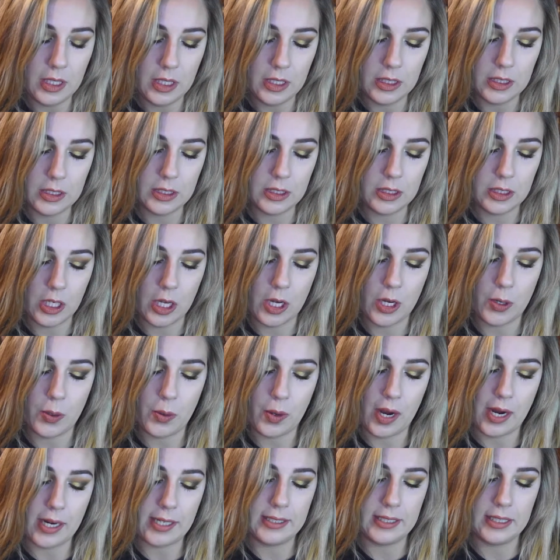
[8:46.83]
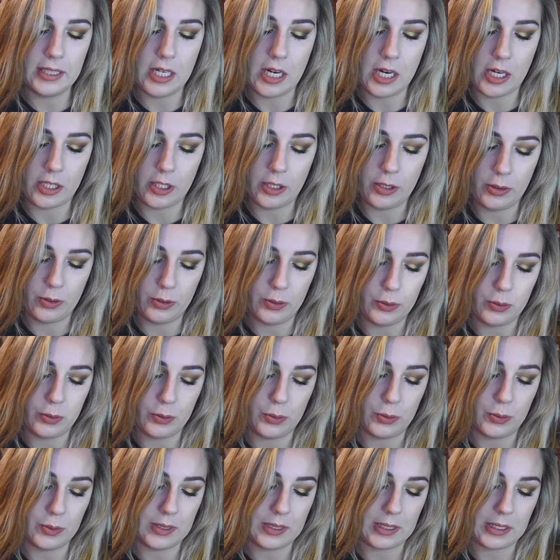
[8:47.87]
So I did not
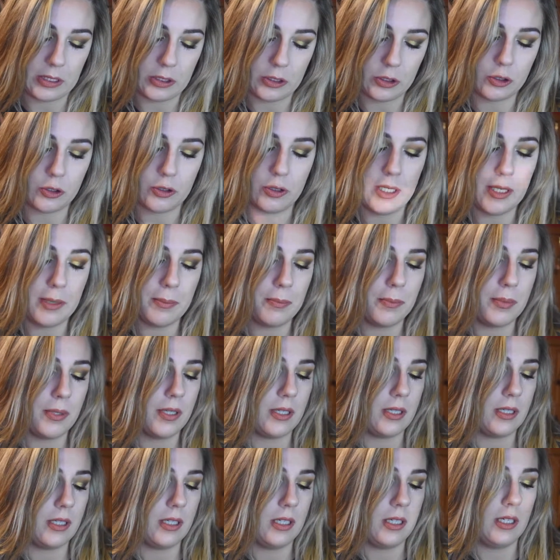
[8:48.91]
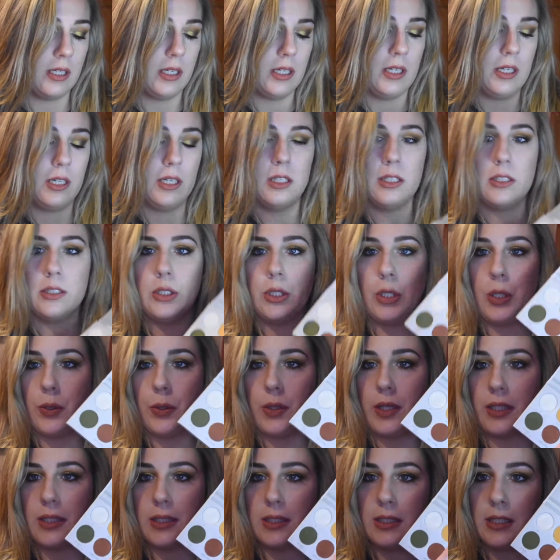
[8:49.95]
use Guilt Trip. So
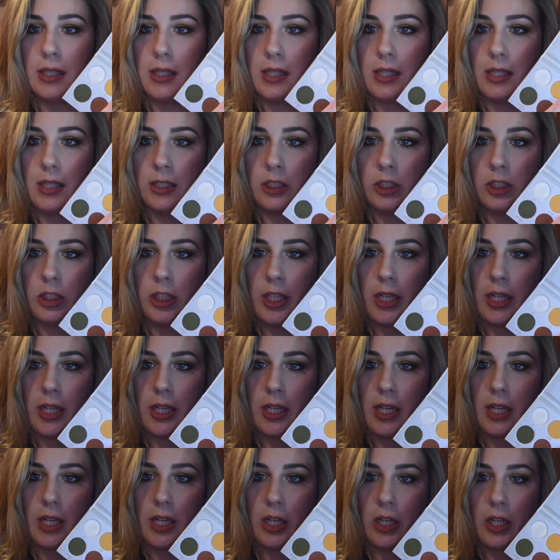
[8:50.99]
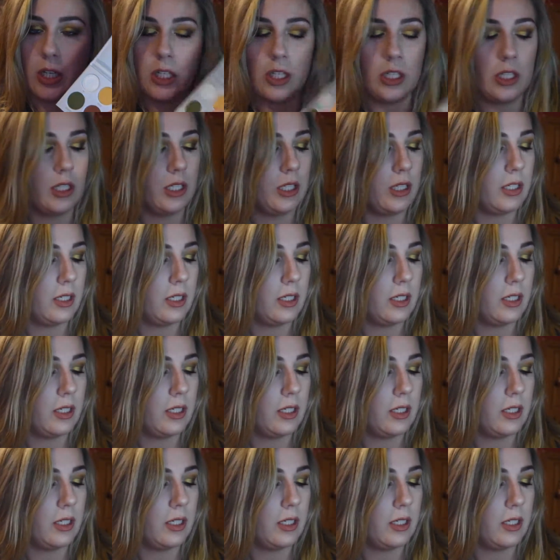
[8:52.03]
that's this shade here.